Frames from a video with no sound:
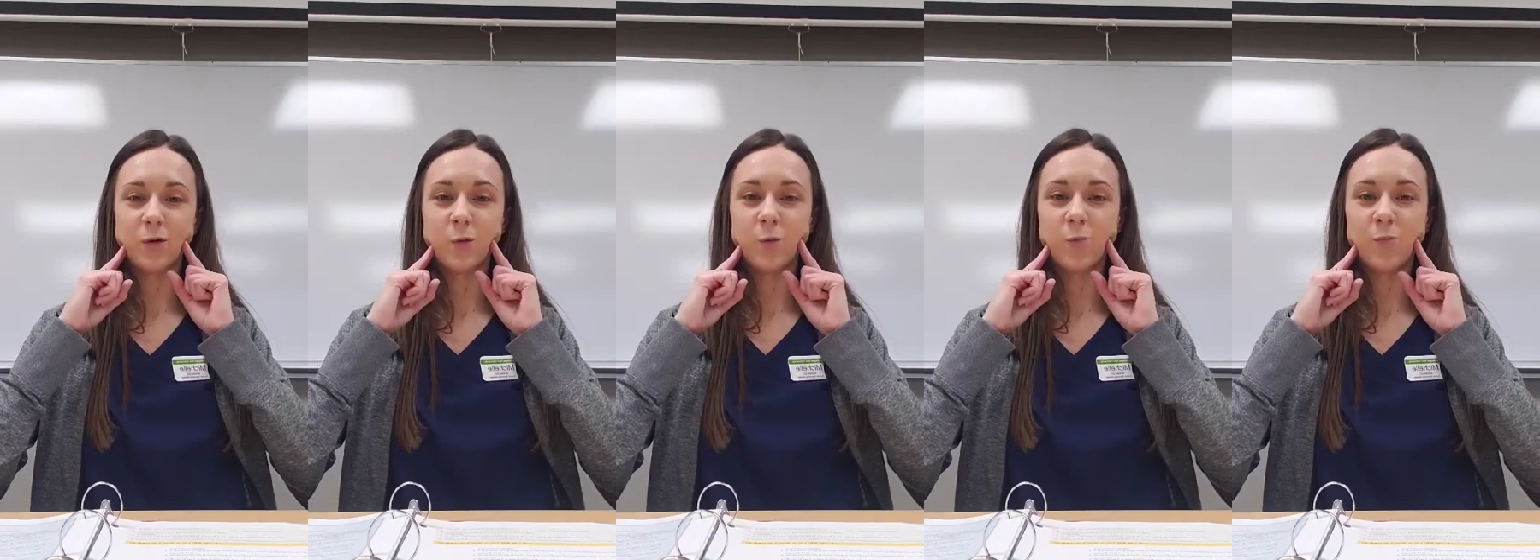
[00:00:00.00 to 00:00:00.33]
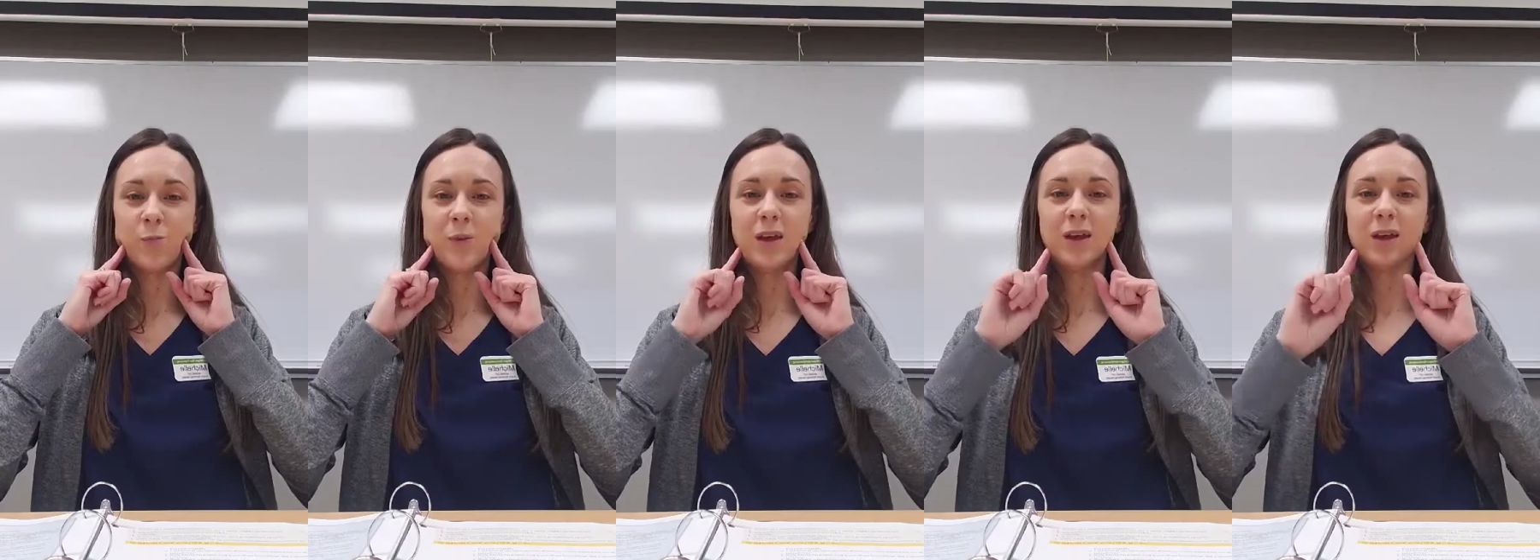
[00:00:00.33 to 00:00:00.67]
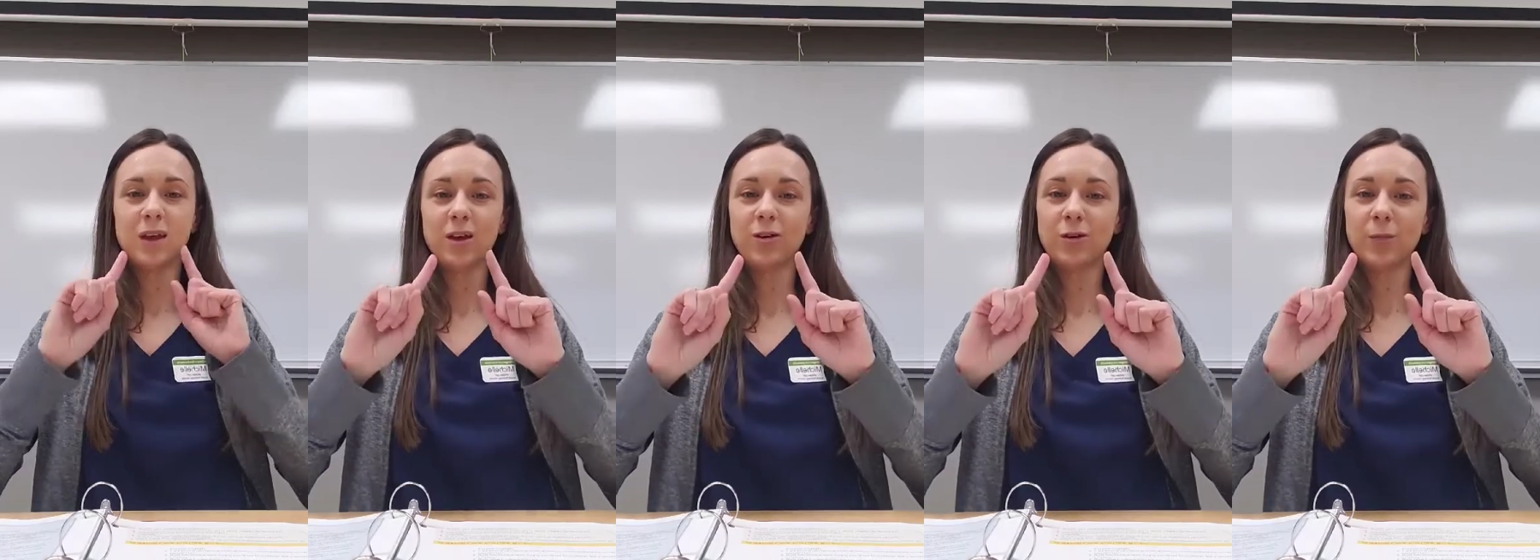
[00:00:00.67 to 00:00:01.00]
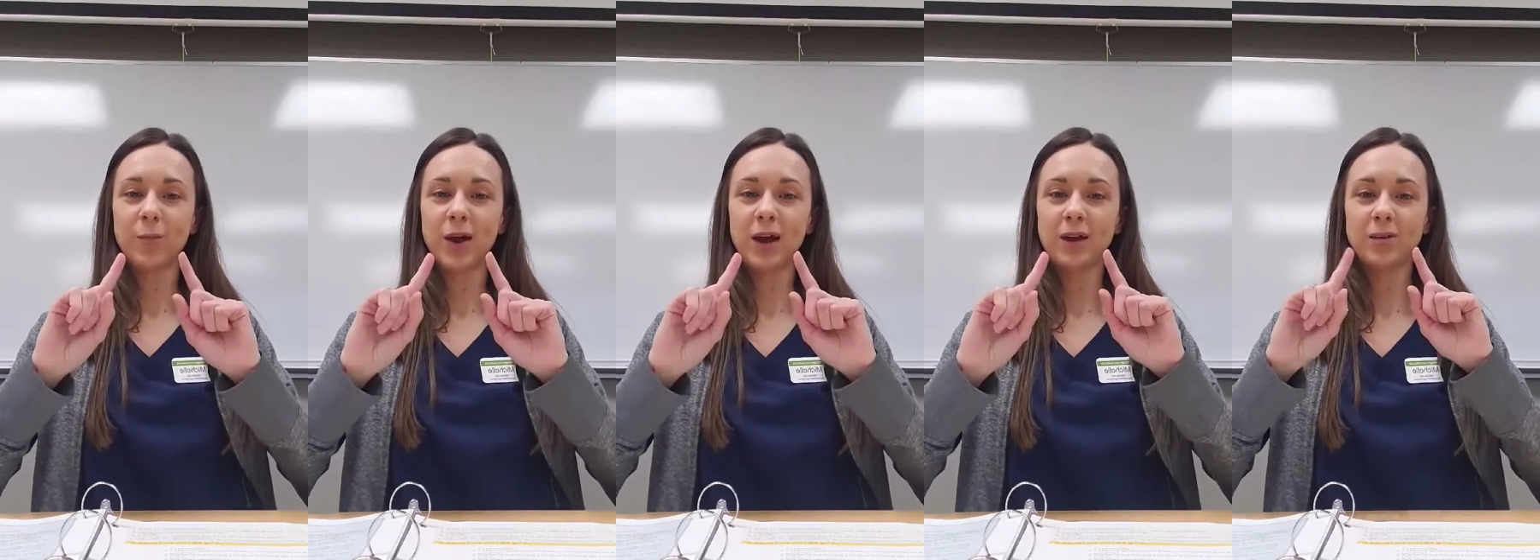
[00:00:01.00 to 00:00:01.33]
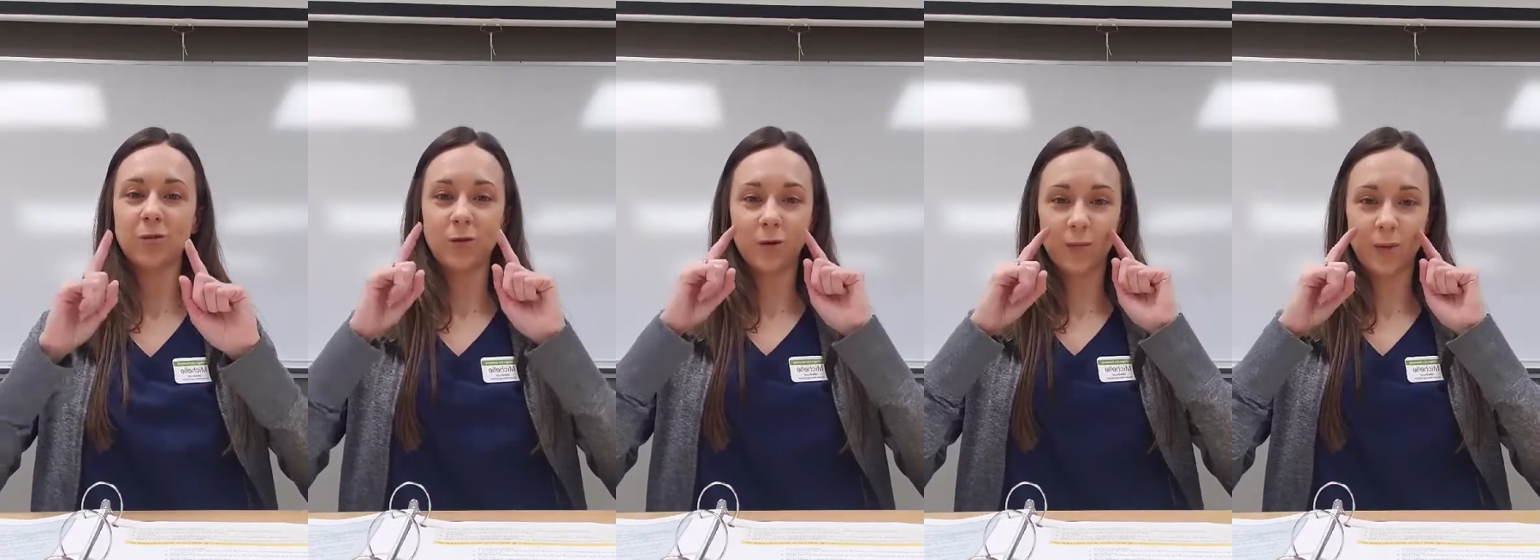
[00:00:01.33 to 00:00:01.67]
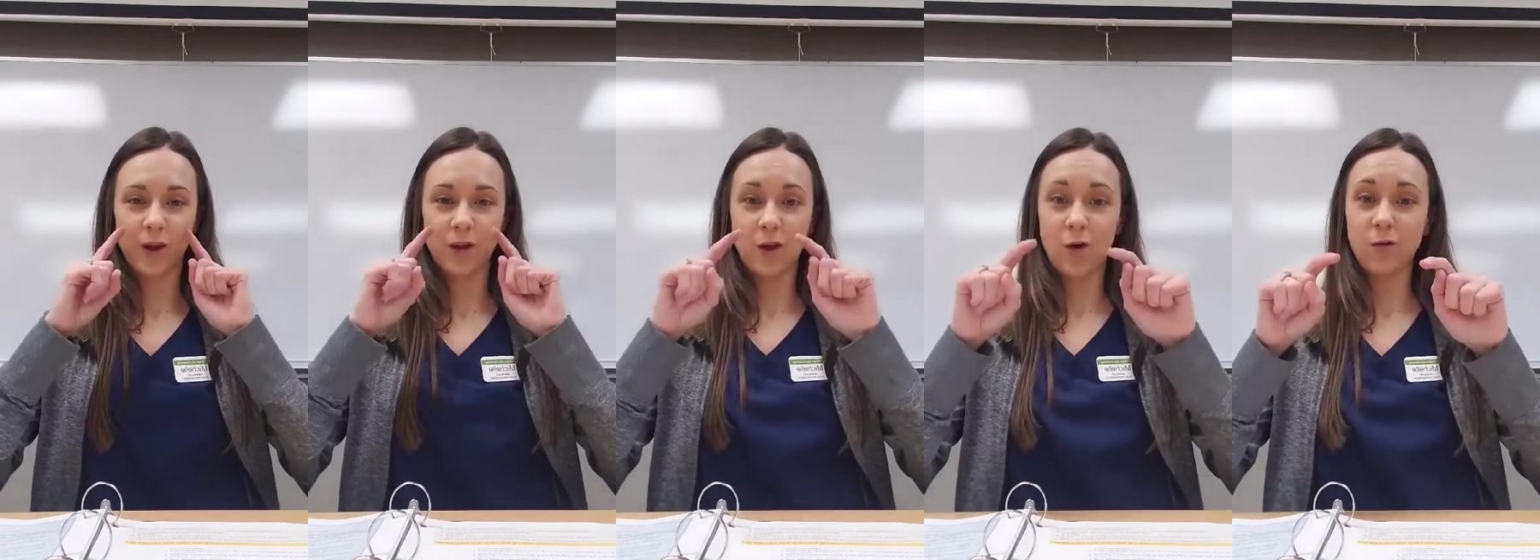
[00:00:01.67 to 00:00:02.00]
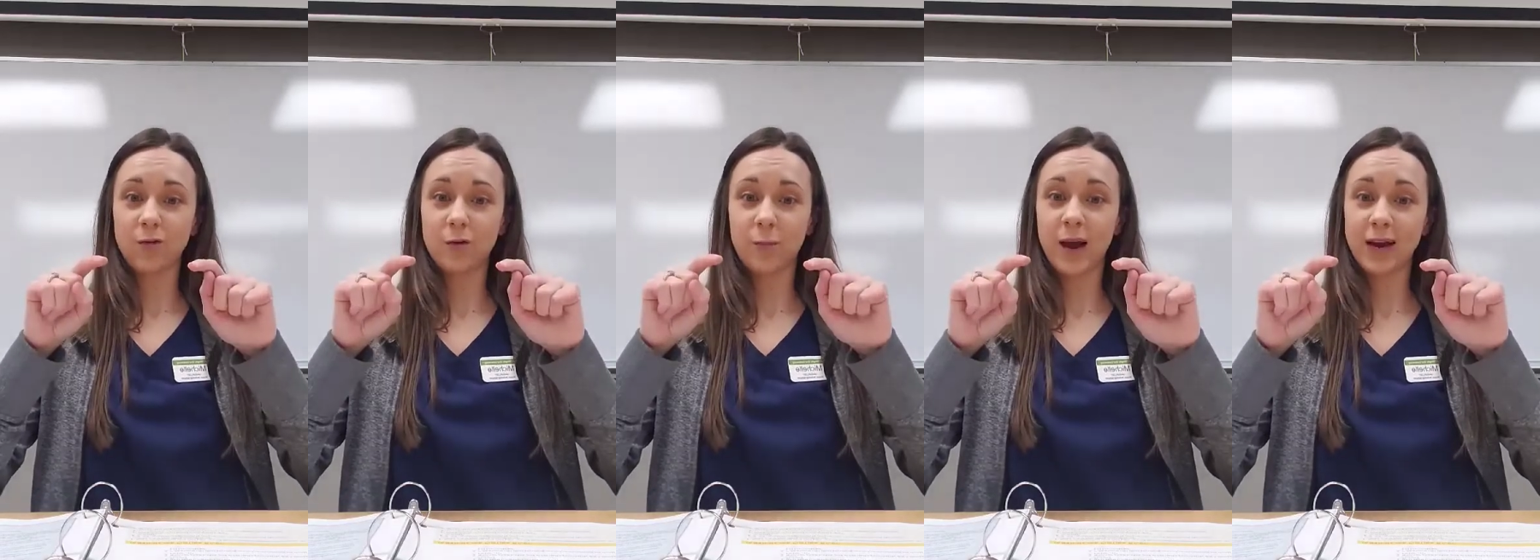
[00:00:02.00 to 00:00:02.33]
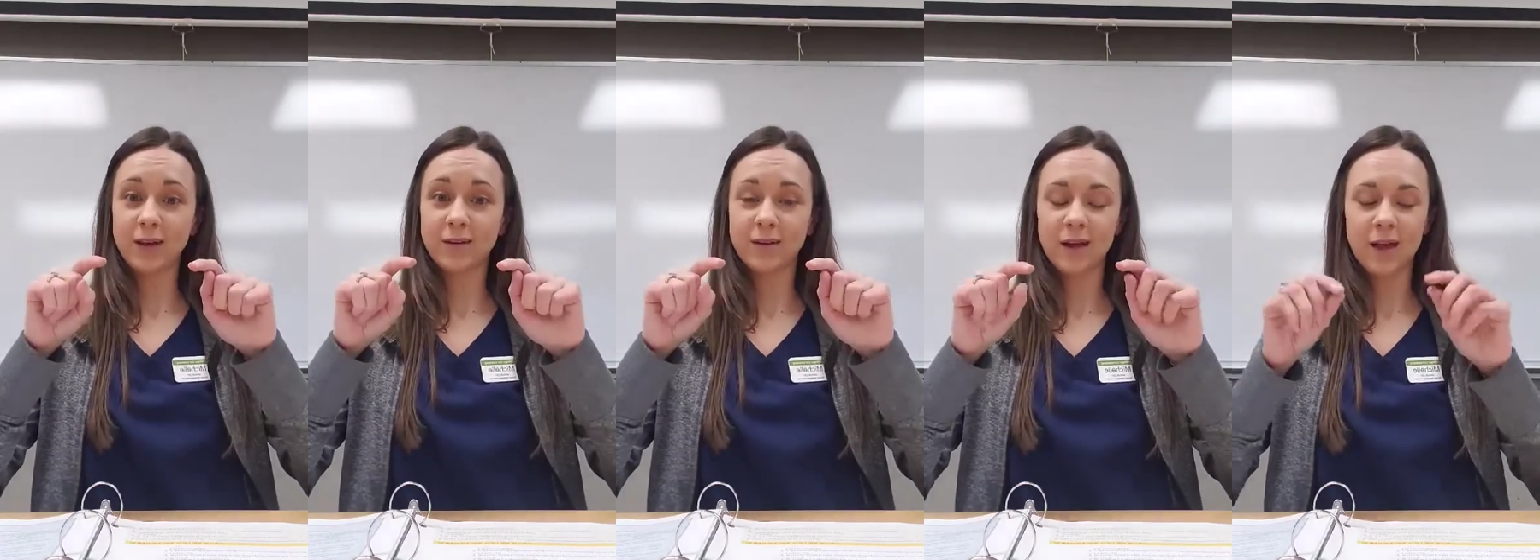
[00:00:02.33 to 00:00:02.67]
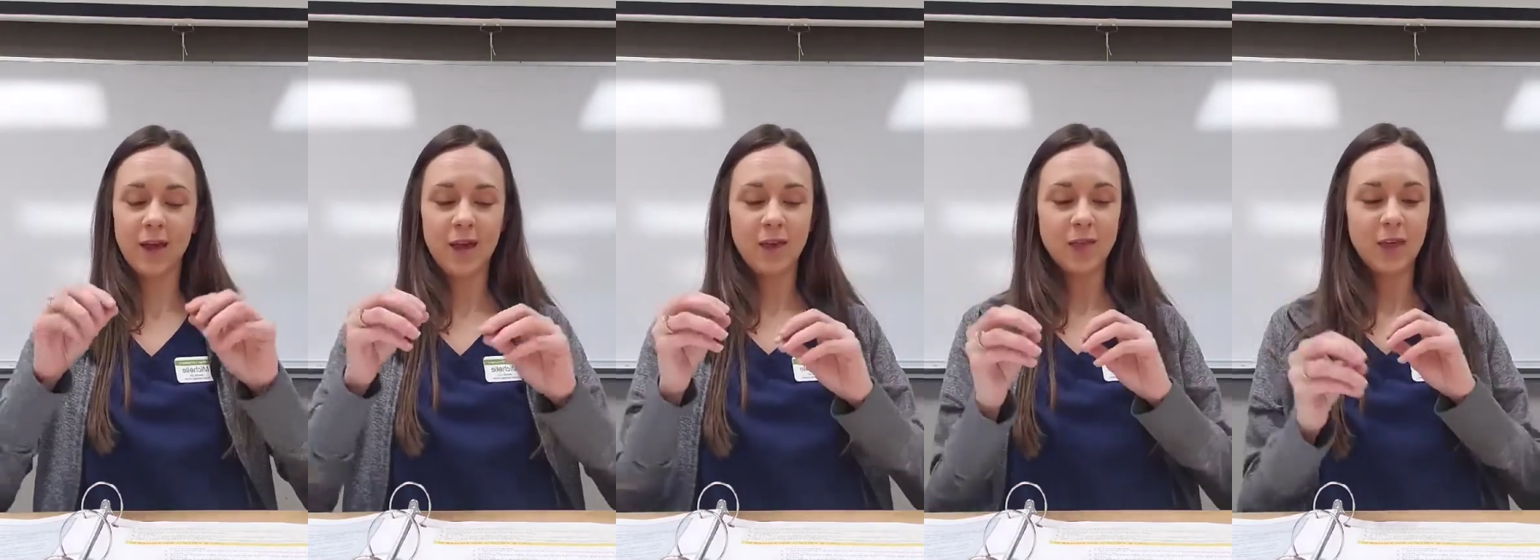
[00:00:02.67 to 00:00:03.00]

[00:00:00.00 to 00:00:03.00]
you have a big underbite or a big overbite,